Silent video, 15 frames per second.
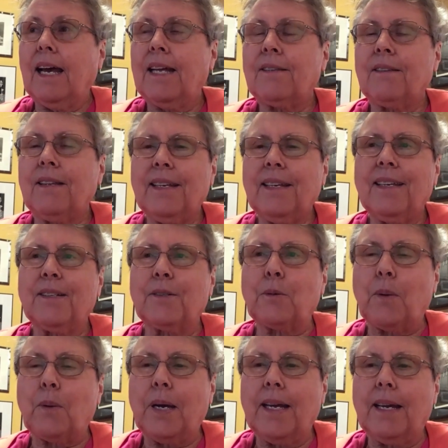think in a
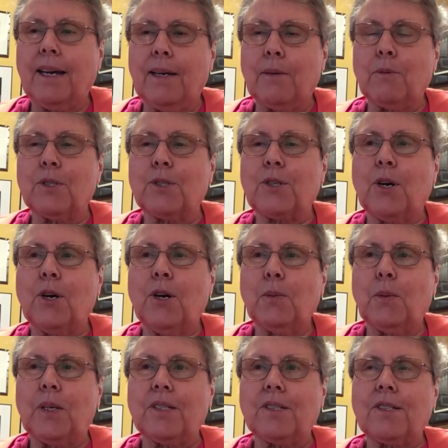way I was
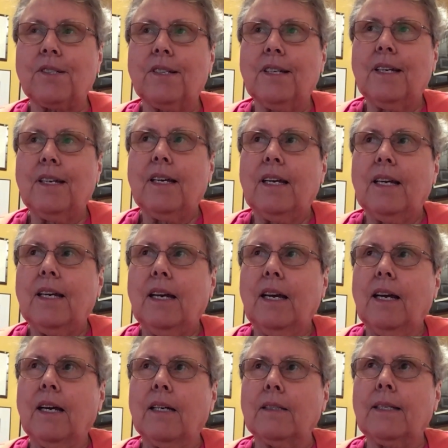always
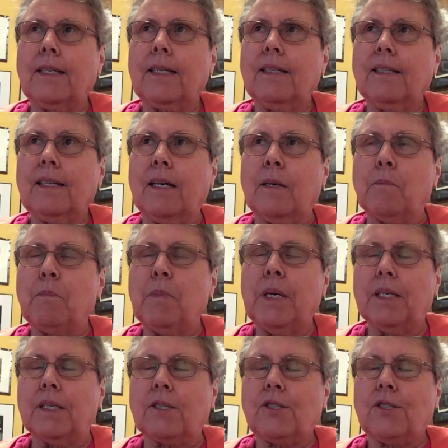a little
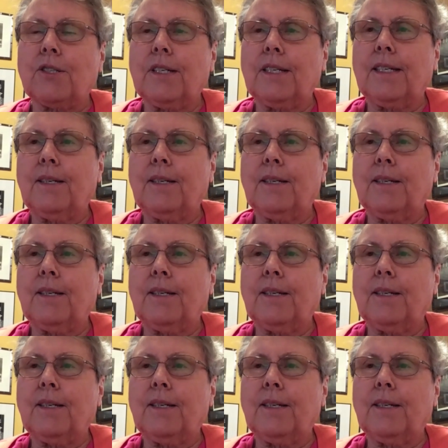amiss.